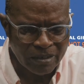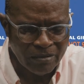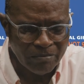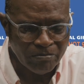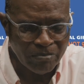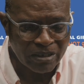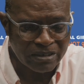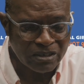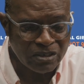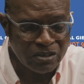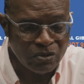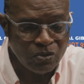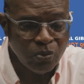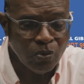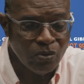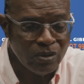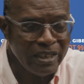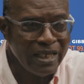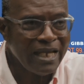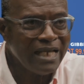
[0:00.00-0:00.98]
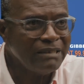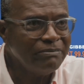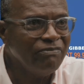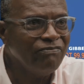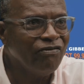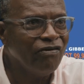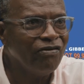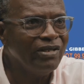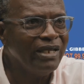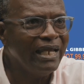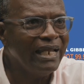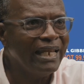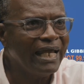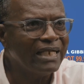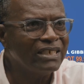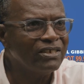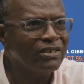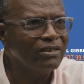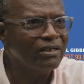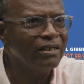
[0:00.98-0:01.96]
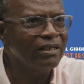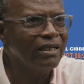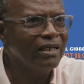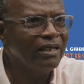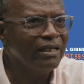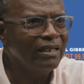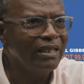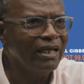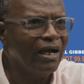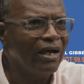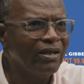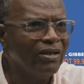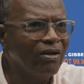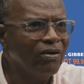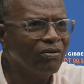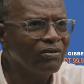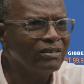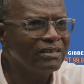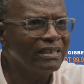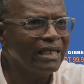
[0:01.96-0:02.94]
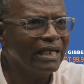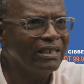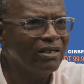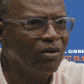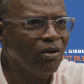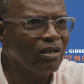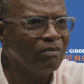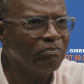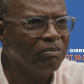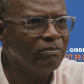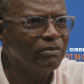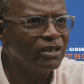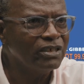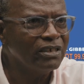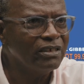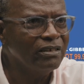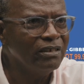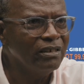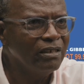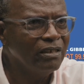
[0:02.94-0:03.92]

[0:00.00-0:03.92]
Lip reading: But 2 days before the election, they announced that they got permission